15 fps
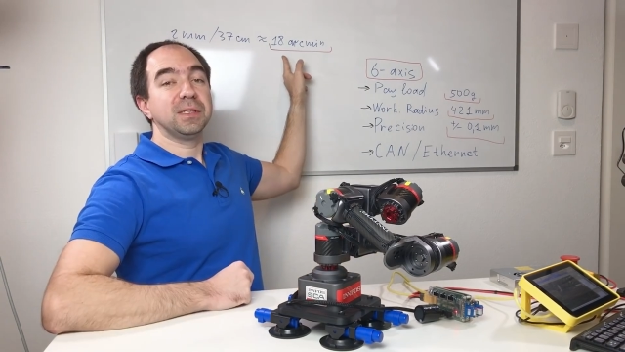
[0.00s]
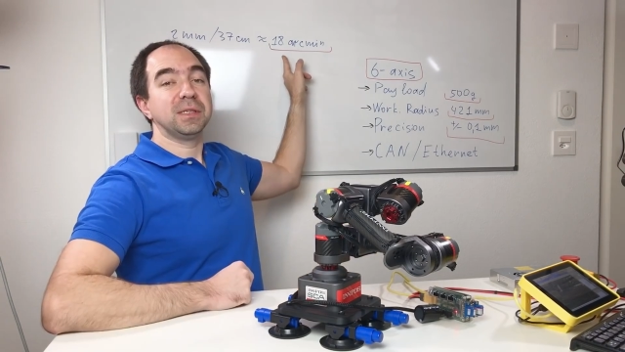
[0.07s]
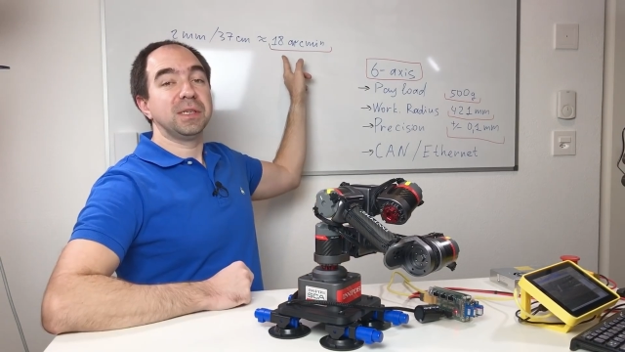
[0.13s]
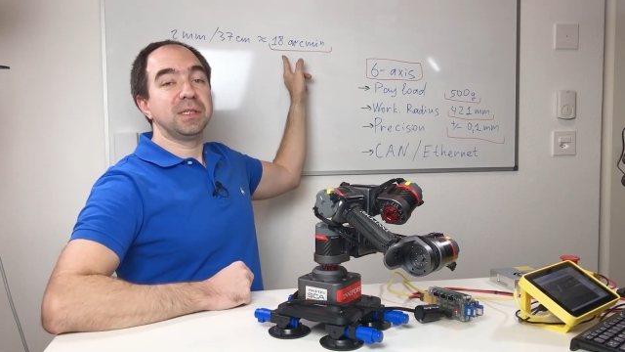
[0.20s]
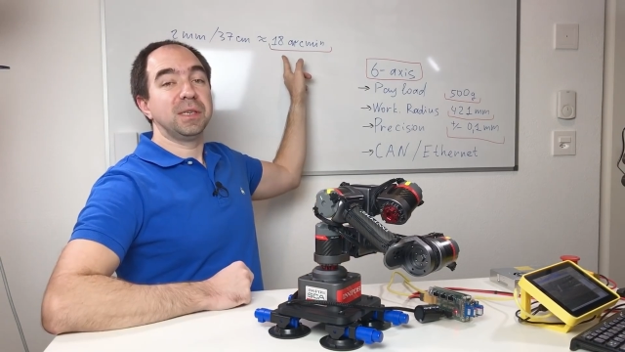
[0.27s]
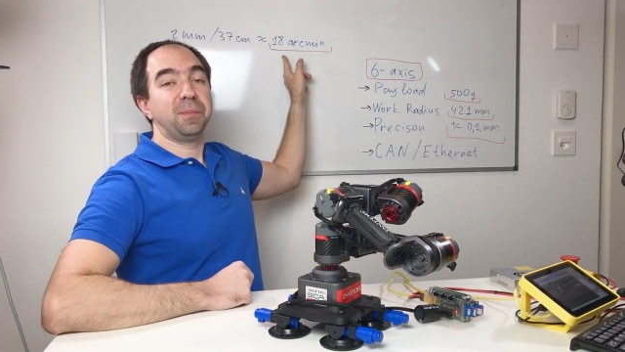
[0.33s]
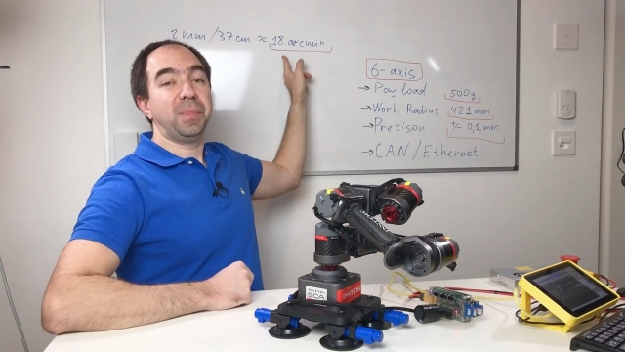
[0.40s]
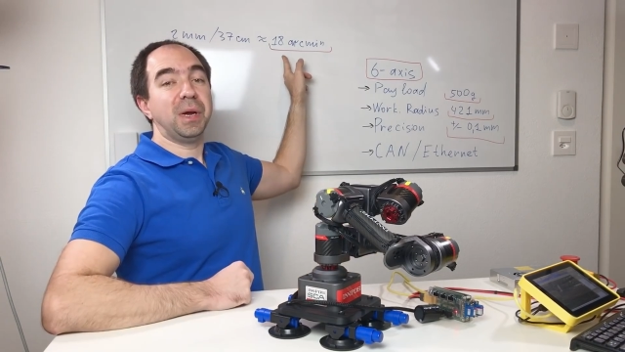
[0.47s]

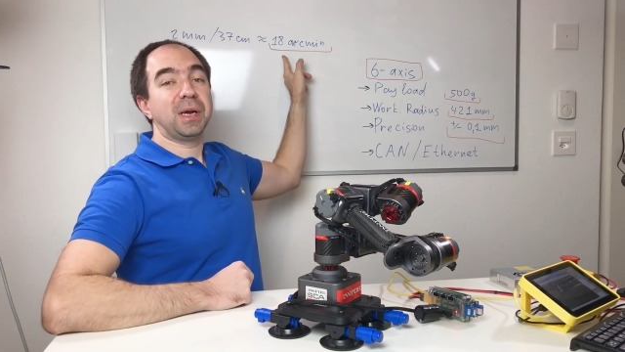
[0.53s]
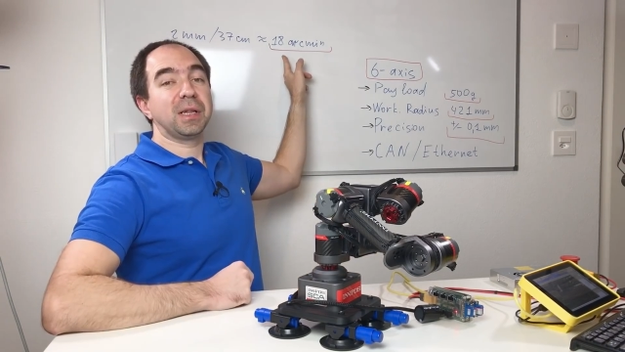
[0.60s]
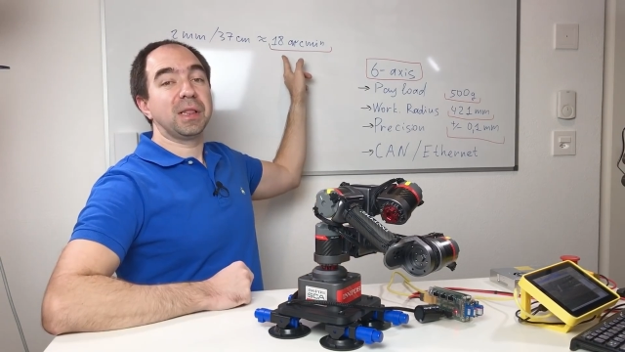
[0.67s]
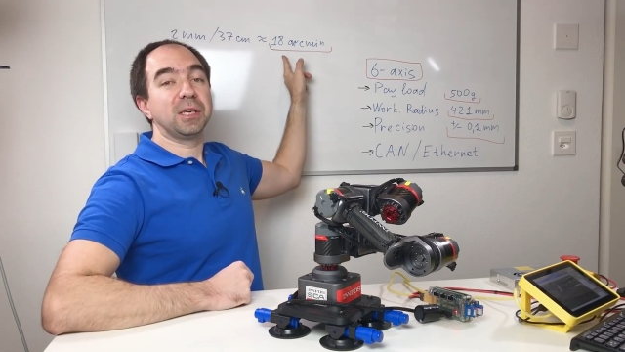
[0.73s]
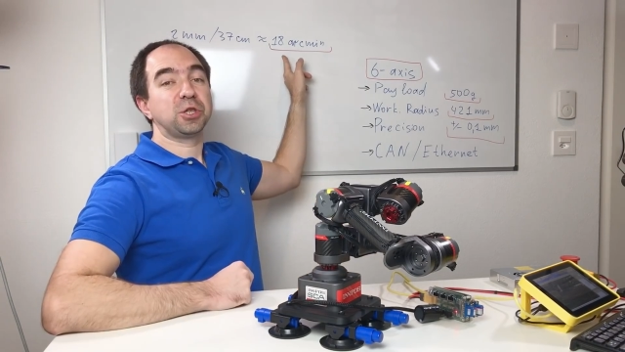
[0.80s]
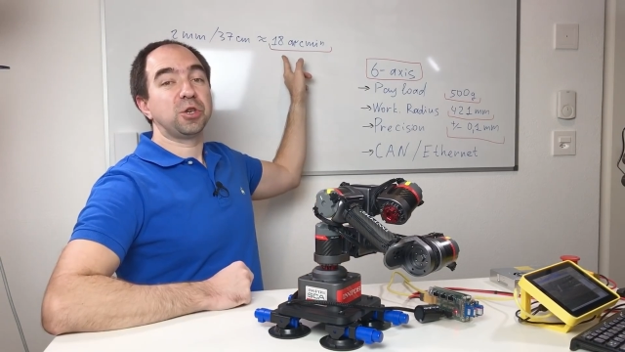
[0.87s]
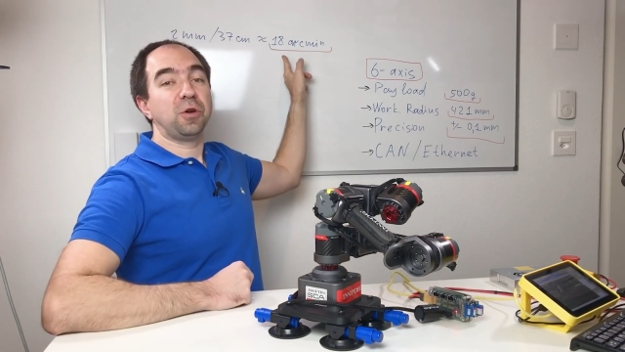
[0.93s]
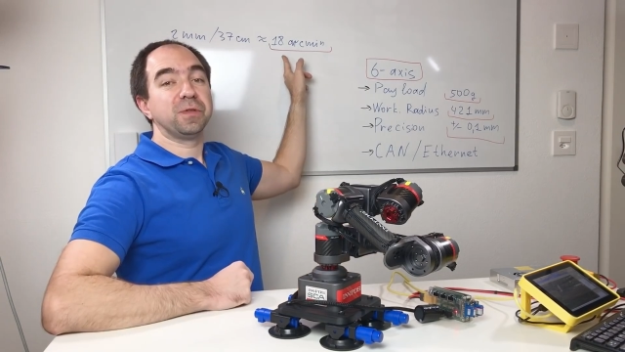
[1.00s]
that the
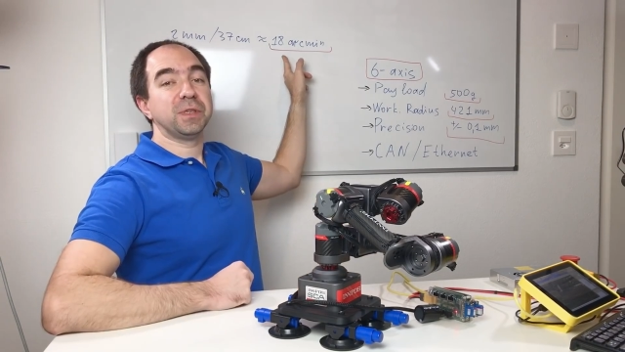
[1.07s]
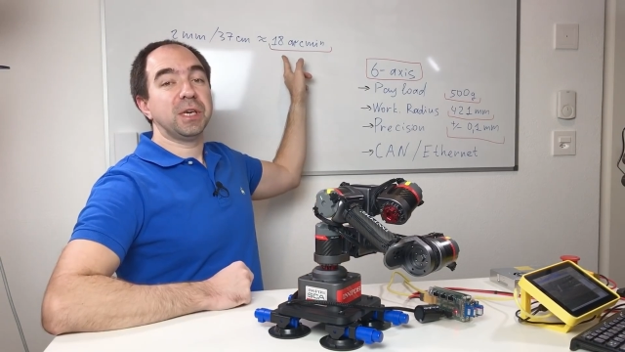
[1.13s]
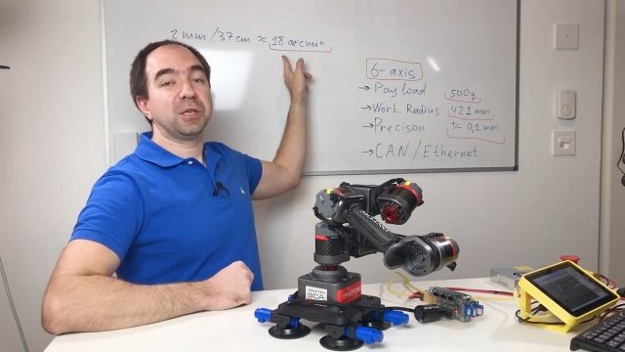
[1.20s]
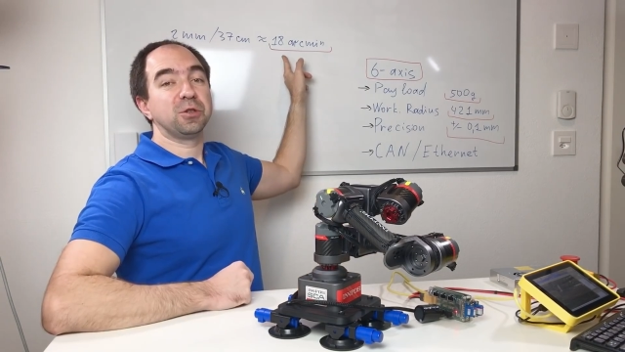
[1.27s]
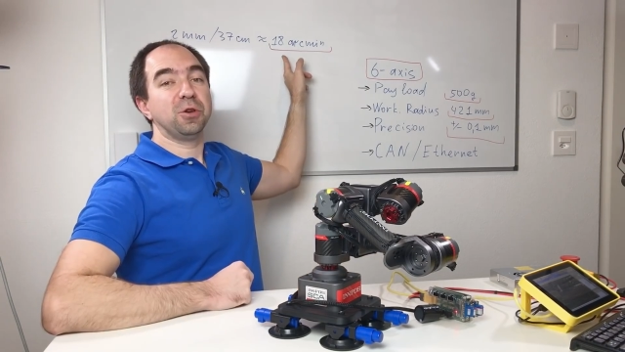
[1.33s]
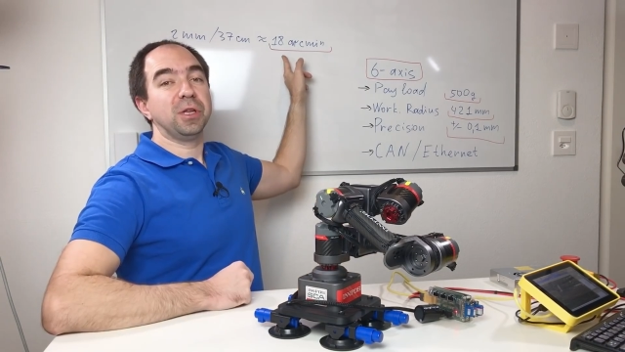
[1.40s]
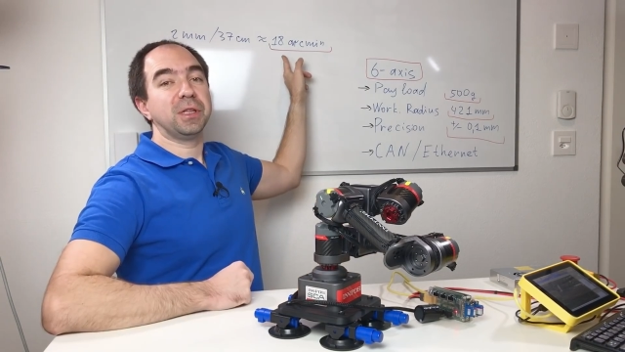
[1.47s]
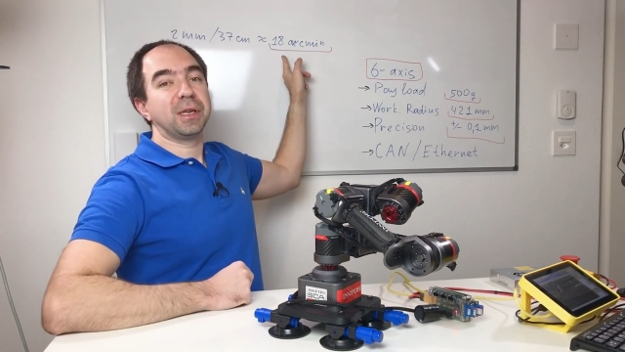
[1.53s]
backlash of the
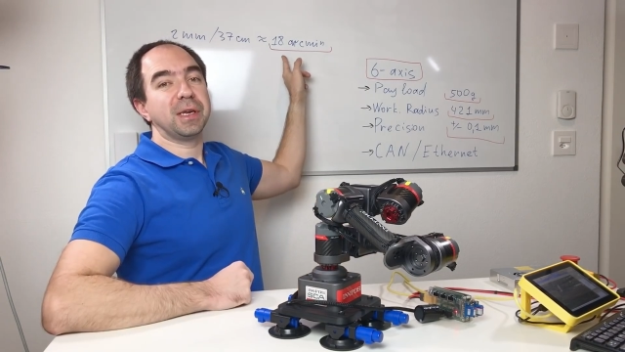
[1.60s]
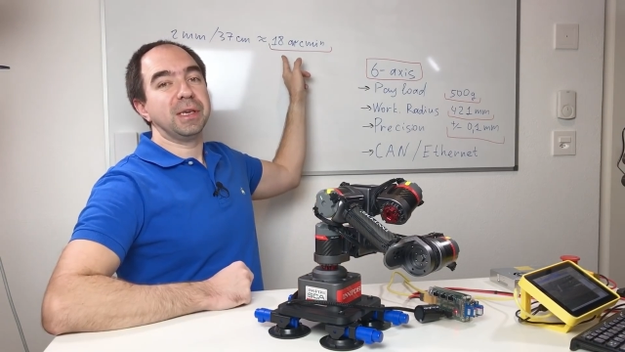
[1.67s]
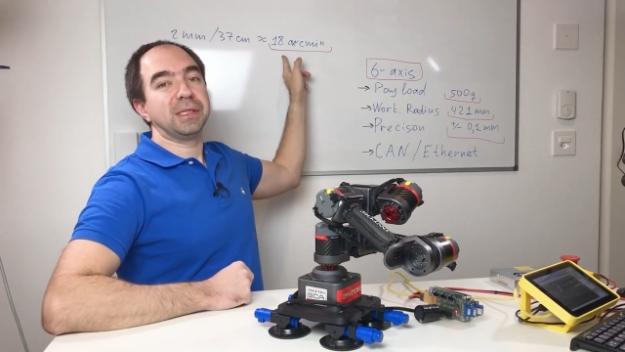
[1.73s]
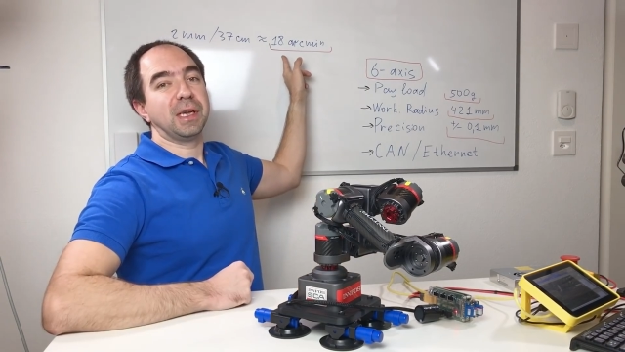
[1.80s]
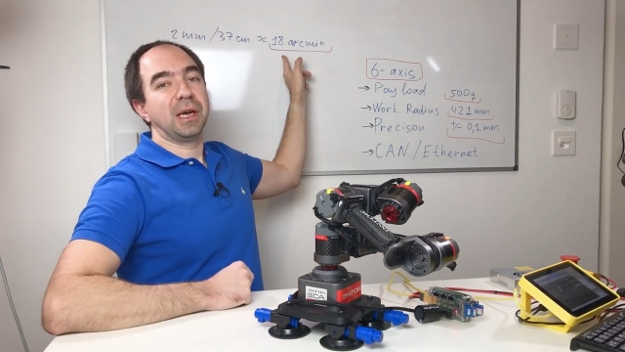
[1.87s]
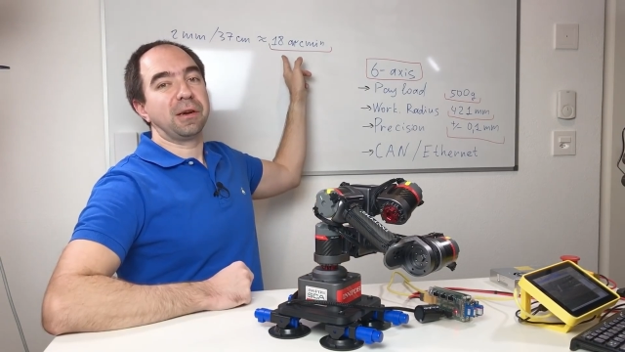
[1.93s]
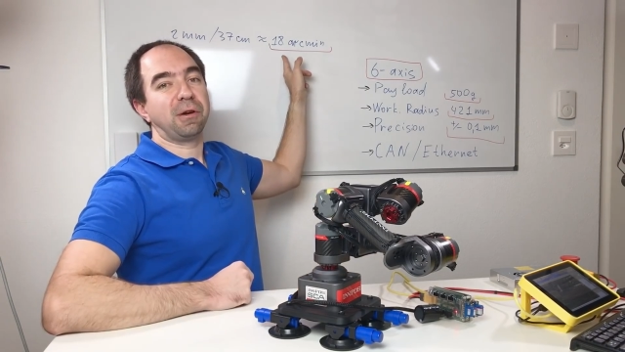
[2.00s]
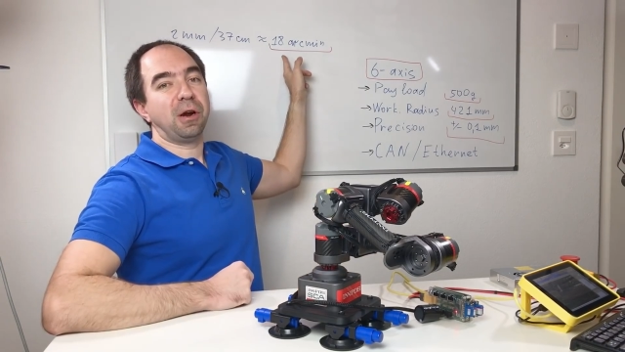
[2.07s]
actuator
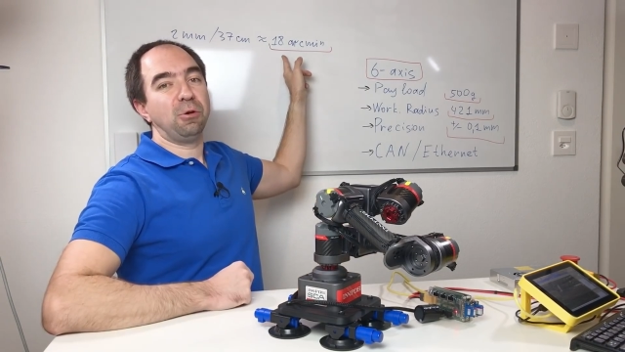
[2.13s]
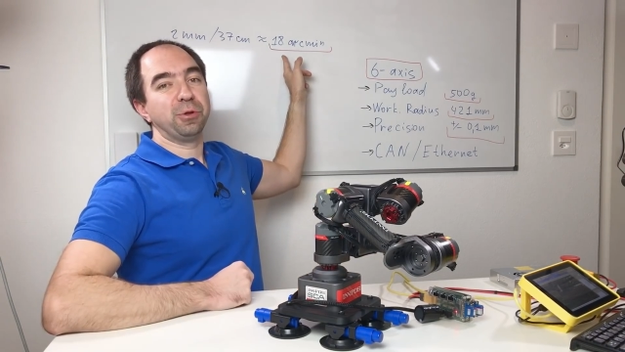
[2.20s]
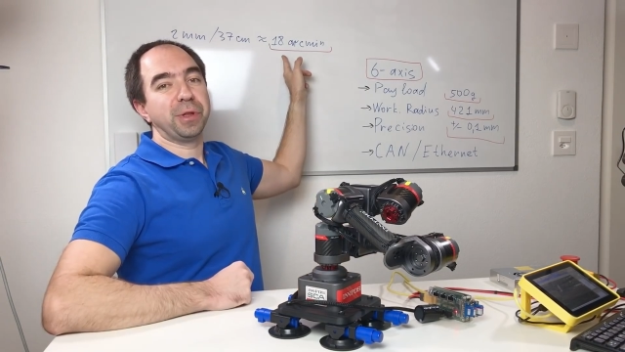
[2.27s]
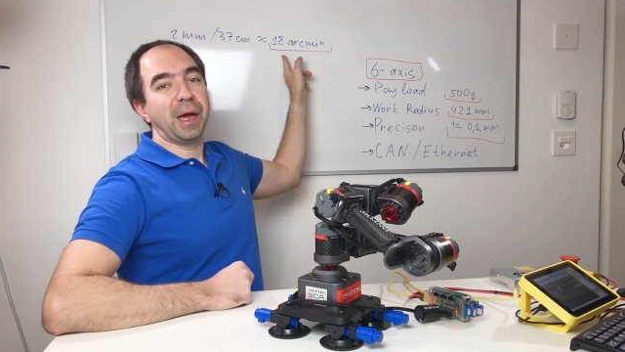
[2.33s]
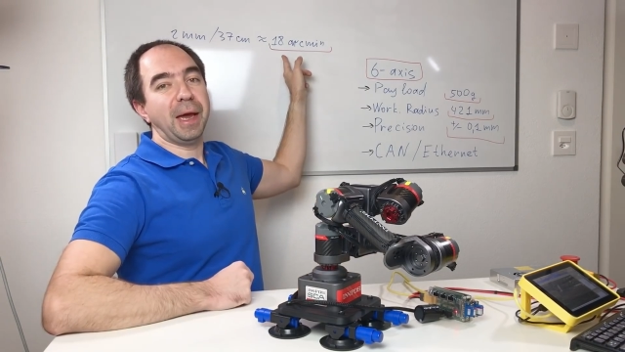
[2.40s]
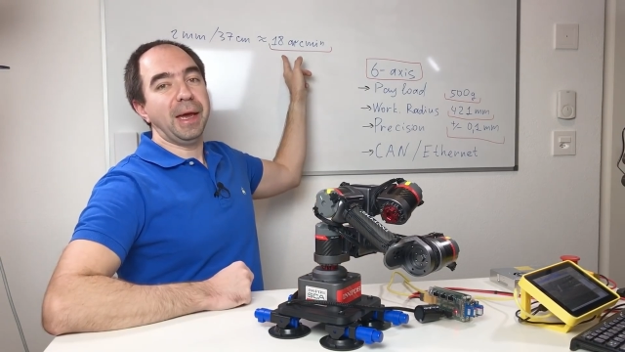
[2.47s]
is around